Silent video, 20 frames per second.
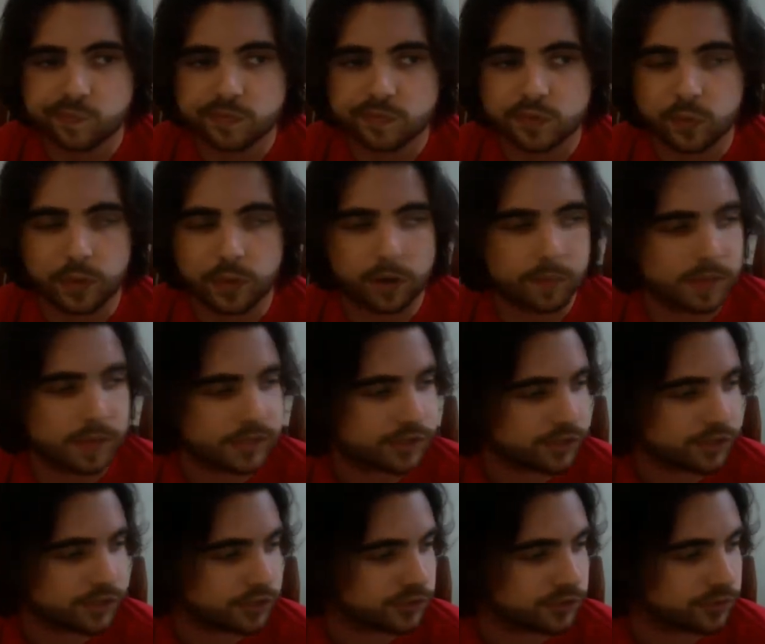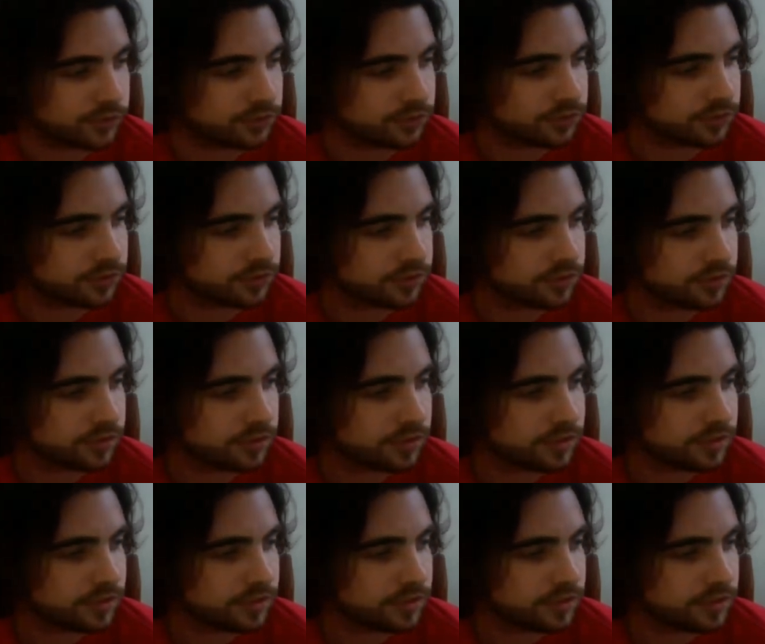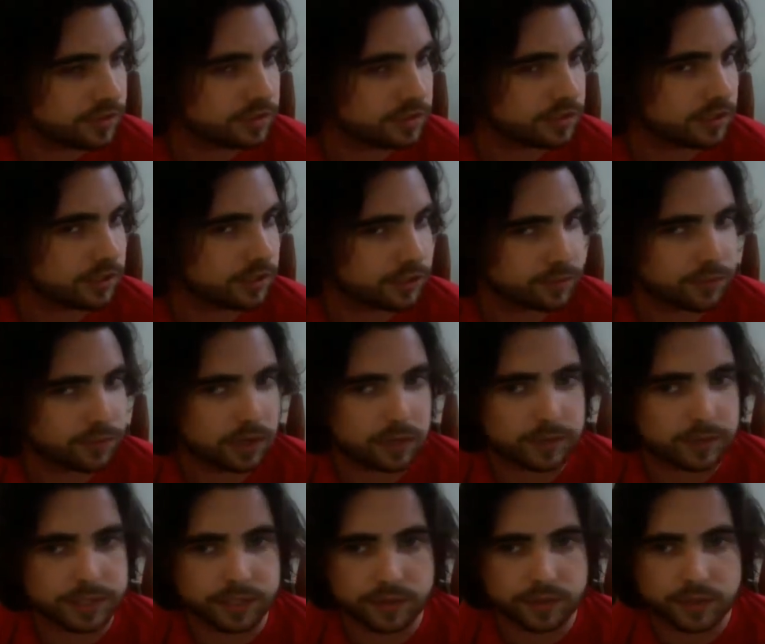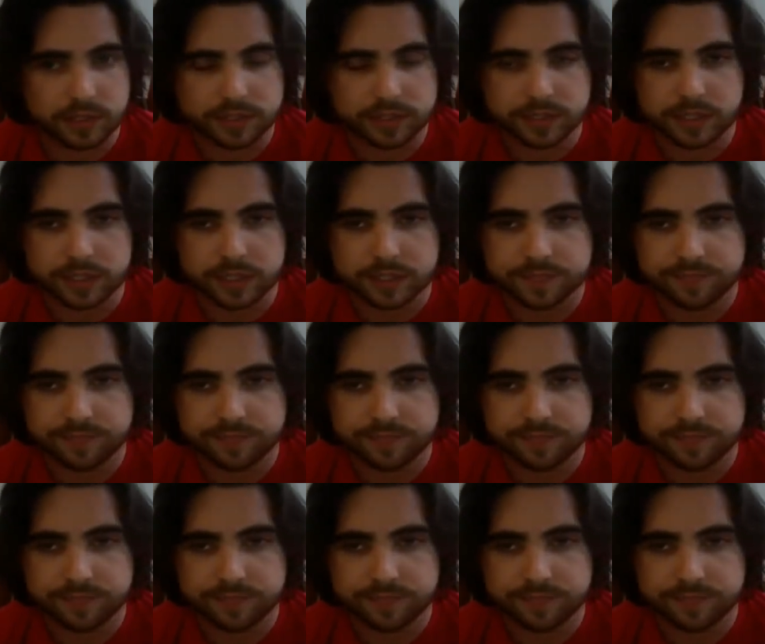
Where are my shoes? I should probably go outside.